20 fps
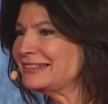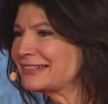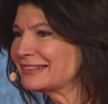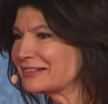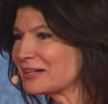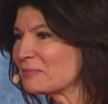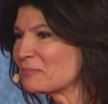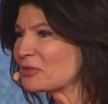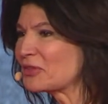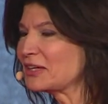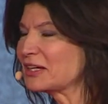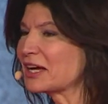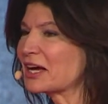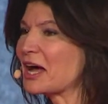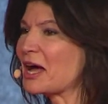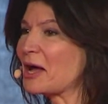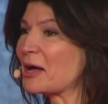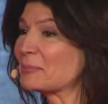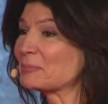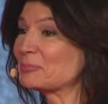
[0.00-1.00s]
something
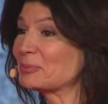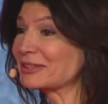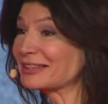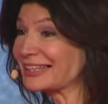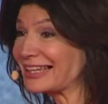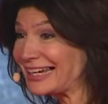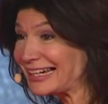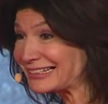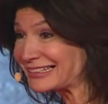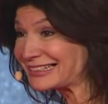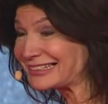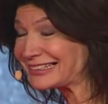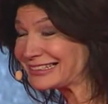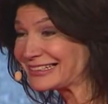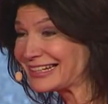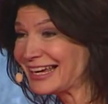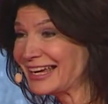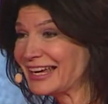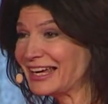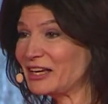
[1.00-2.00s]
complex
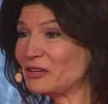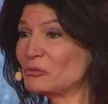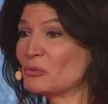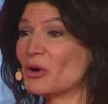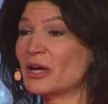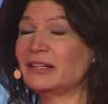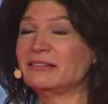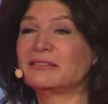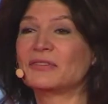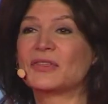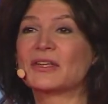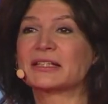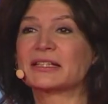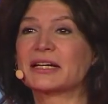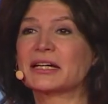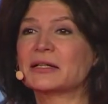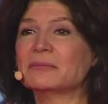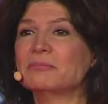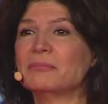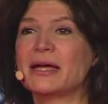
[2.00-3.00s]
in ways that
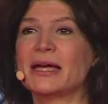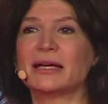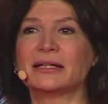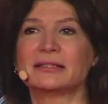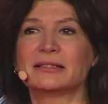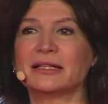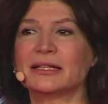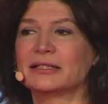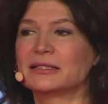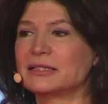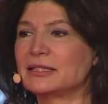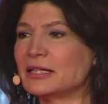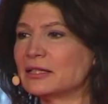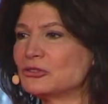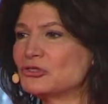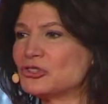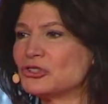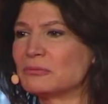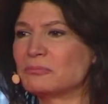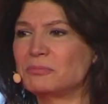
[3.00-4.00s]
command
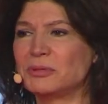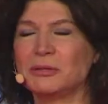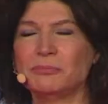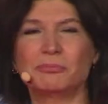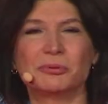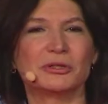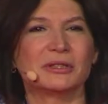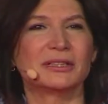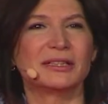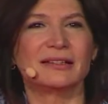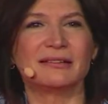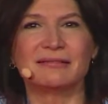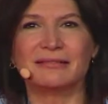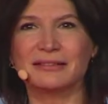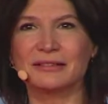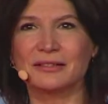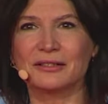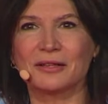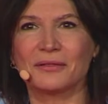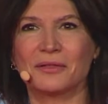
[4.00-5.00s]
attention. People
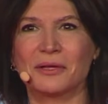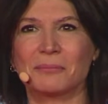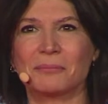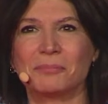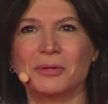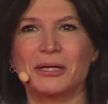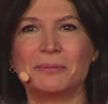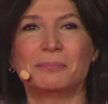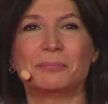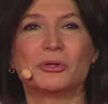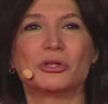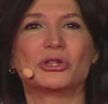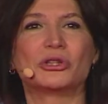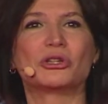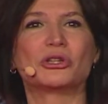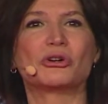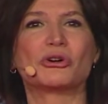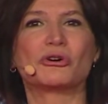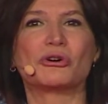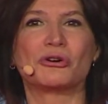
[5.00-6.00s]
listen to them. People
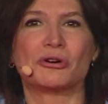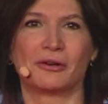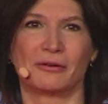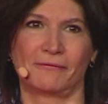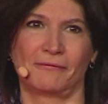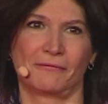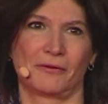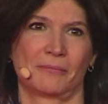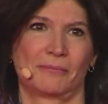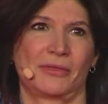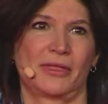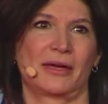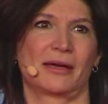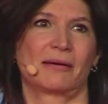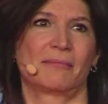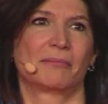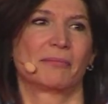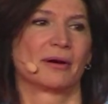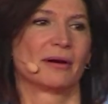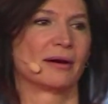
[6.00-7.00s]
learn from
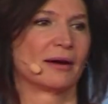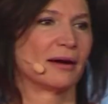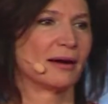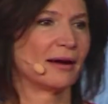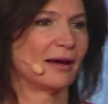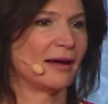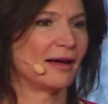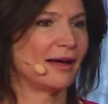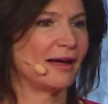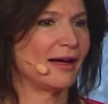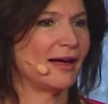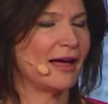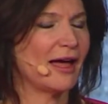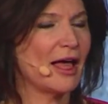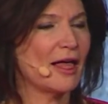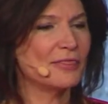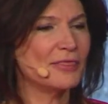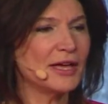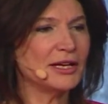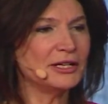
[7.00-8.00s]
them.
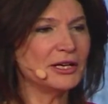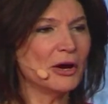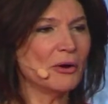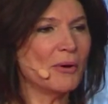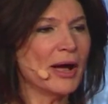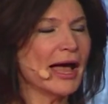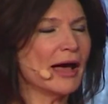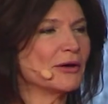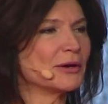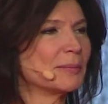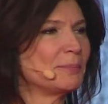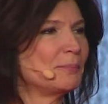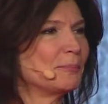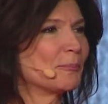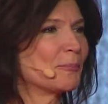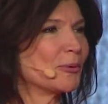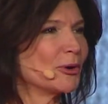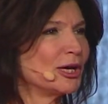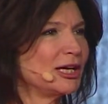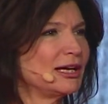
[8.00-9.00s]
They know how to
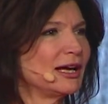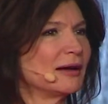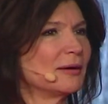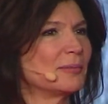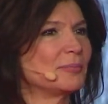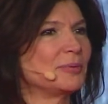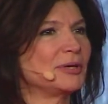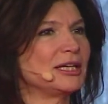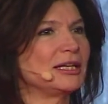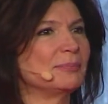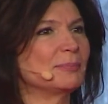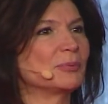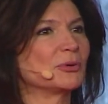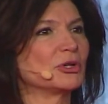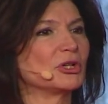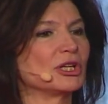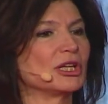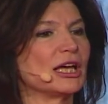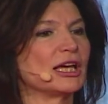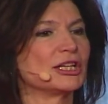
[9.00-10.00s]
bring
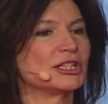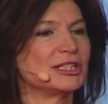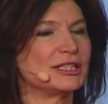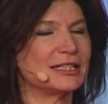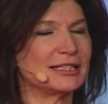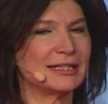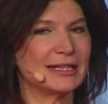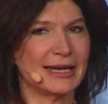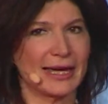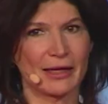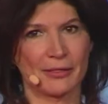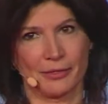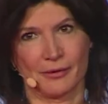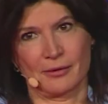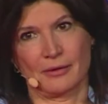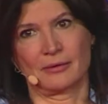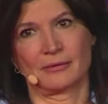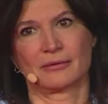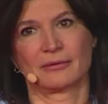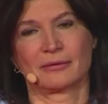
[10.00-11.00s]
people together